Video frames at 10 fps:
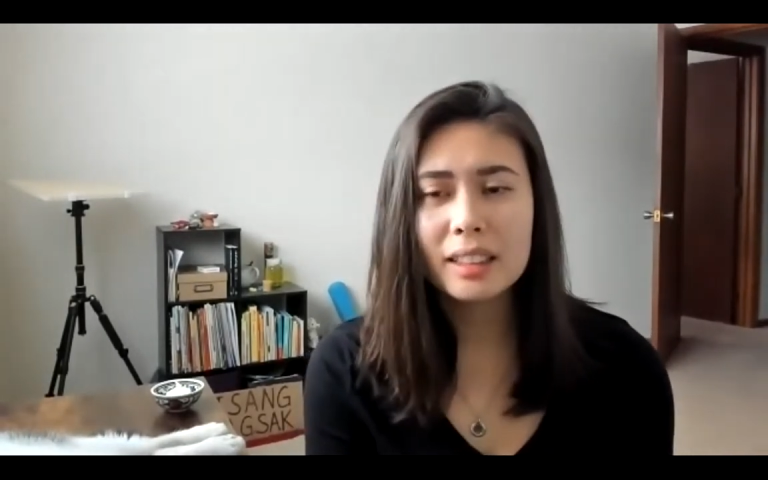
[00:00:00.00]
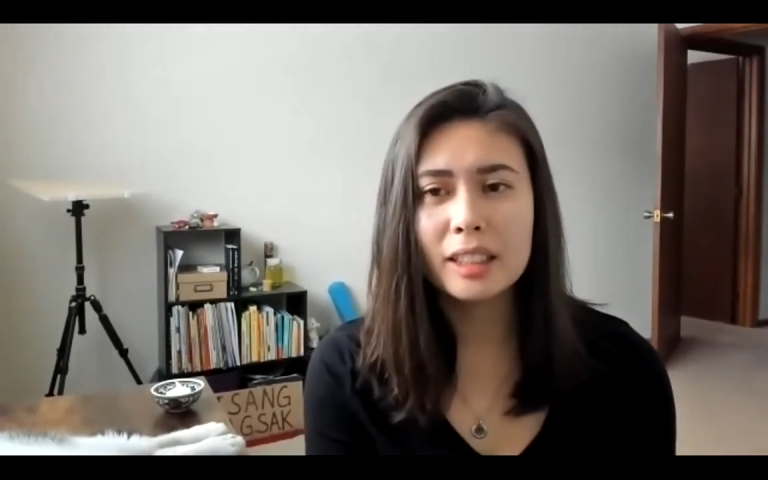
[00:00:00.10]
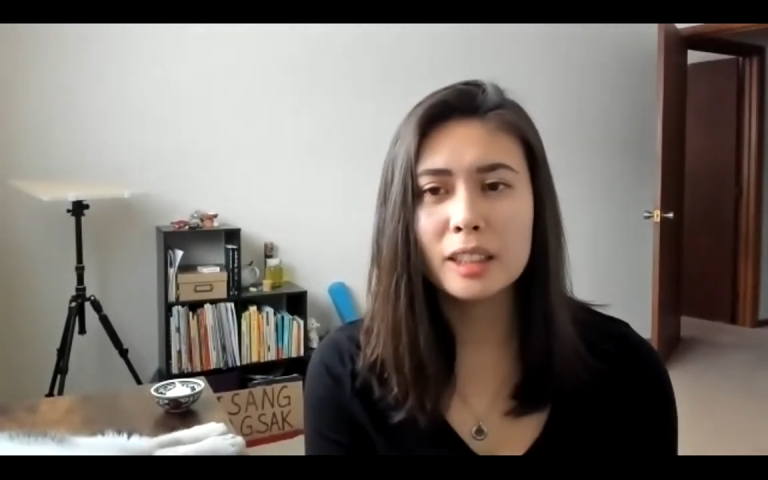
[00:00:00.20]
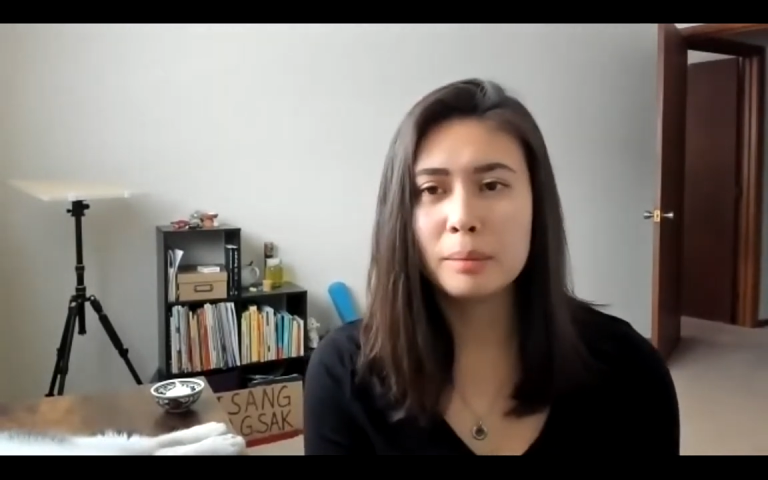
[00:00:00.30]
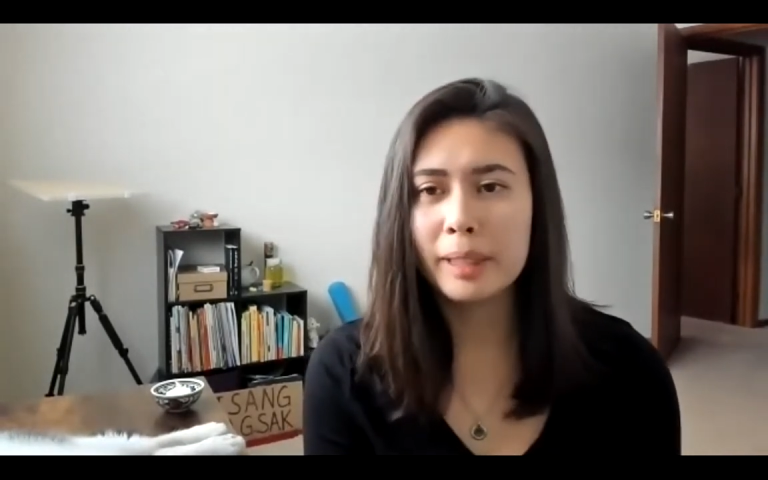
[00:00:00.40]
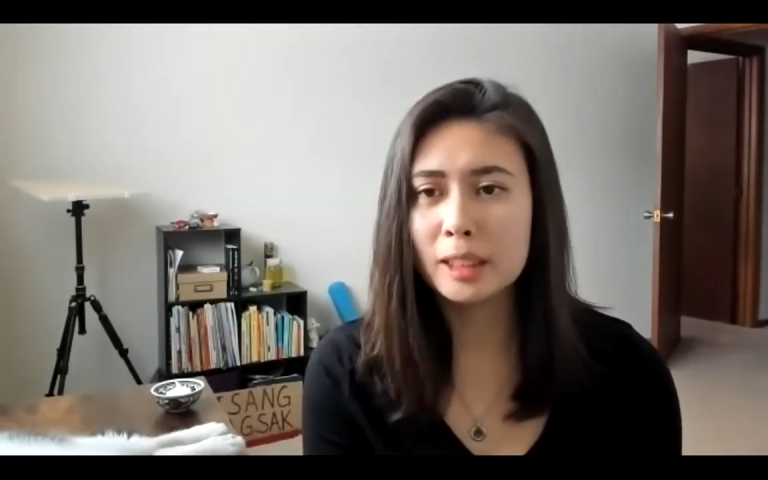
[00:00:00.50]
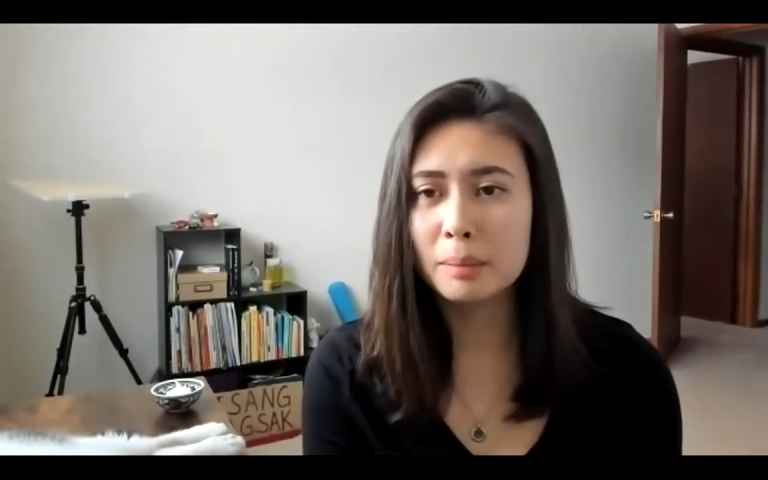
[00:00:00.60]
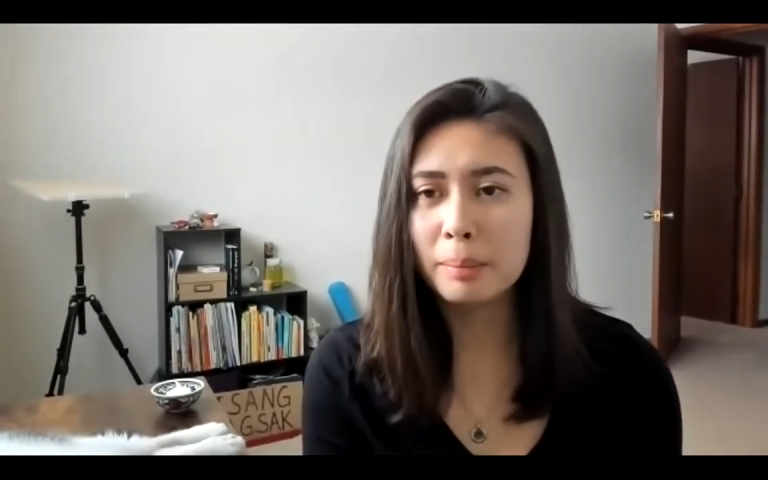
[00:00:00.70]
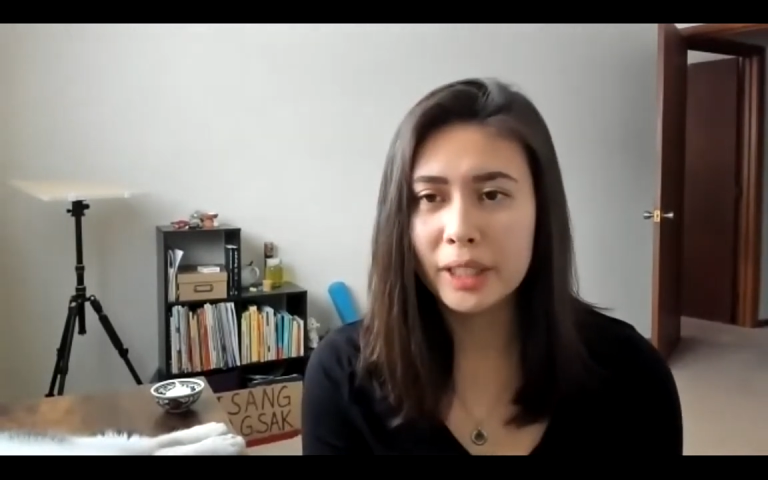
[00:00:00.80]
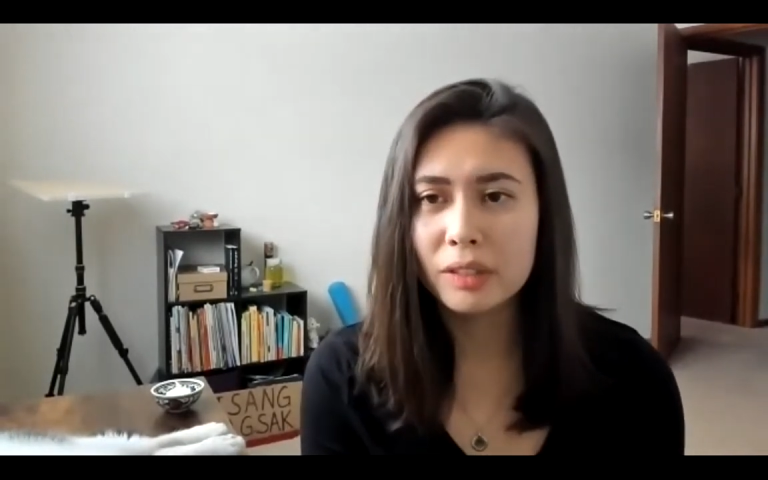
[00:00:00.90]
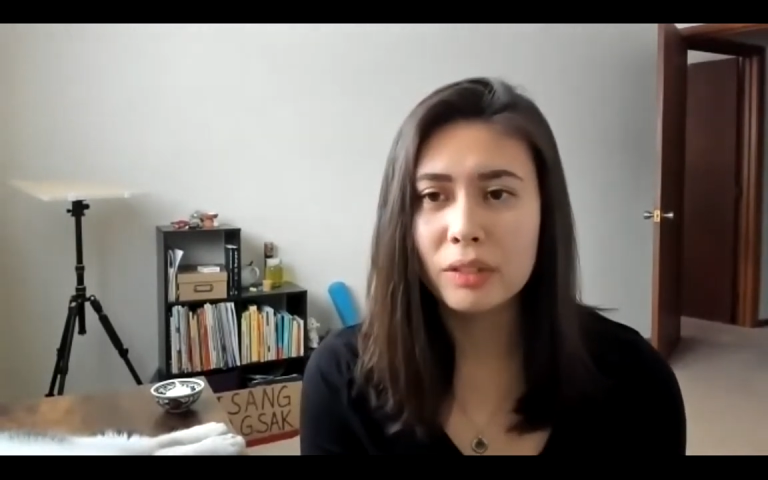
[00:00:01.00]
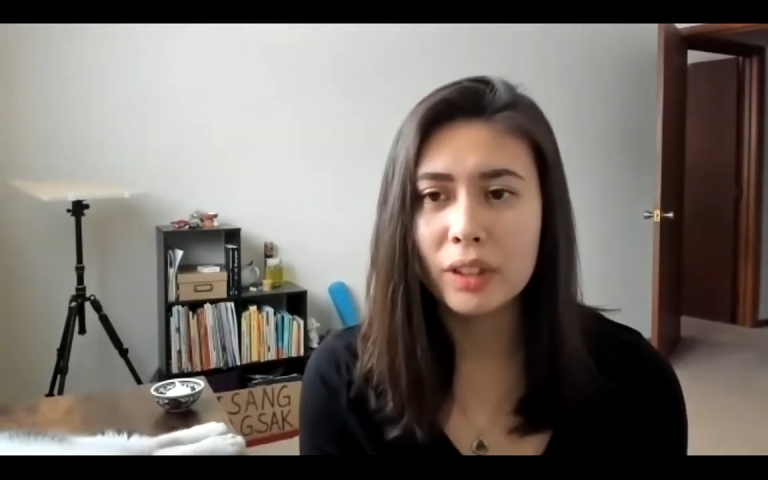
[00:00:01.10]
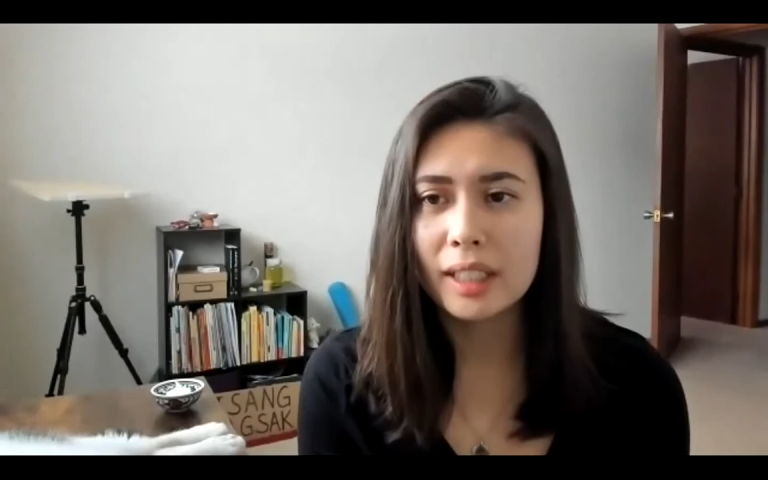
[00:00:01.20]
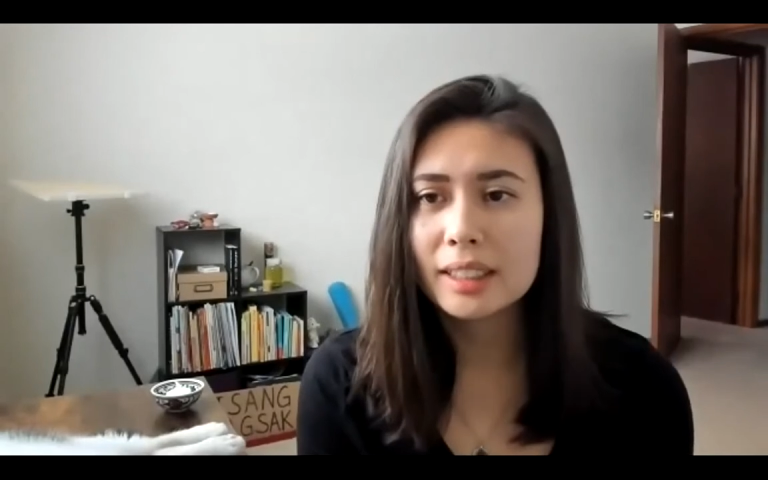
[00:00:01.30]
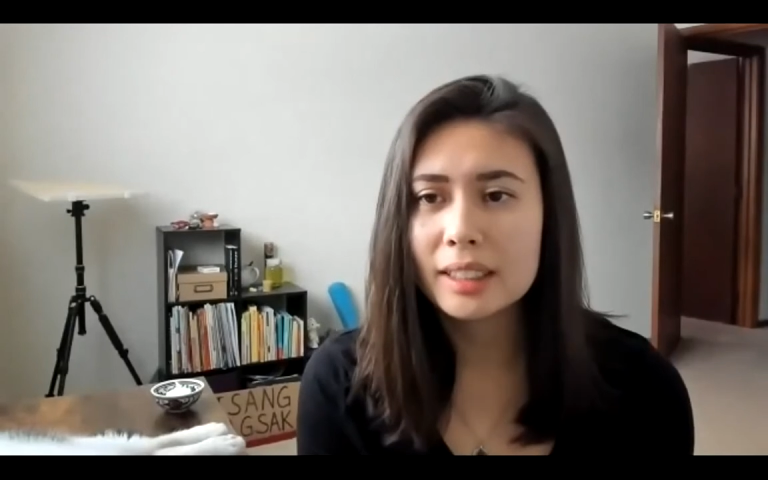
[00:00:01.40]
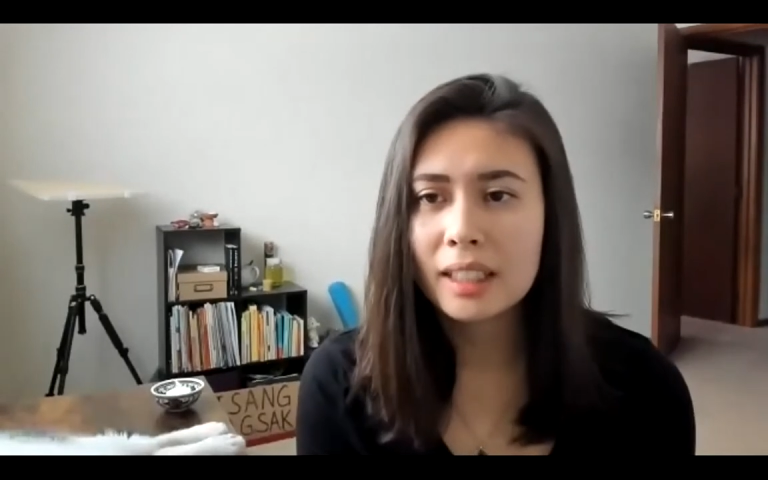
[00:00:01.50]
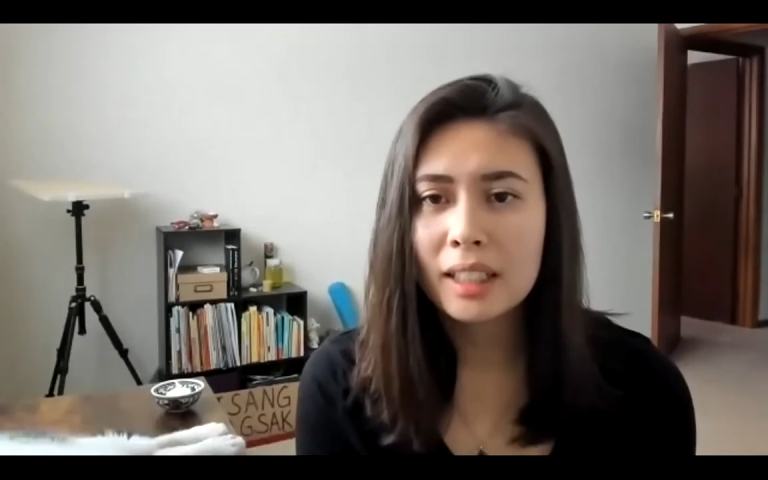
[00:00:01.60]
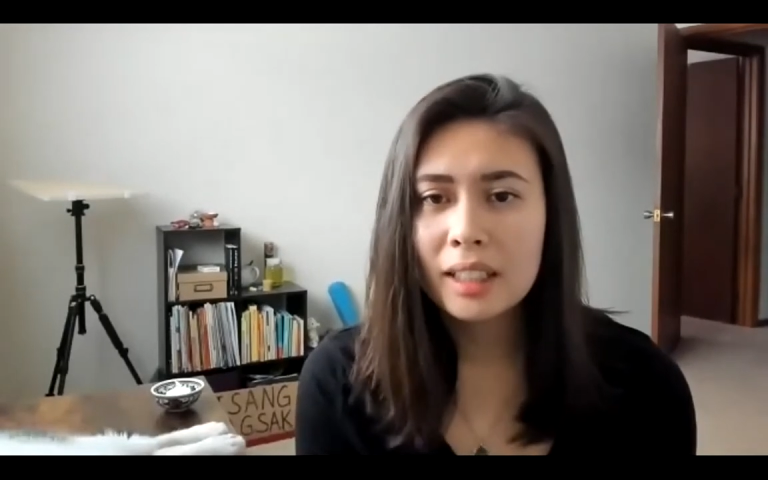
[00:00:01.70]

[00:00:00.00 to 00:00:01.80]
and demands better for us.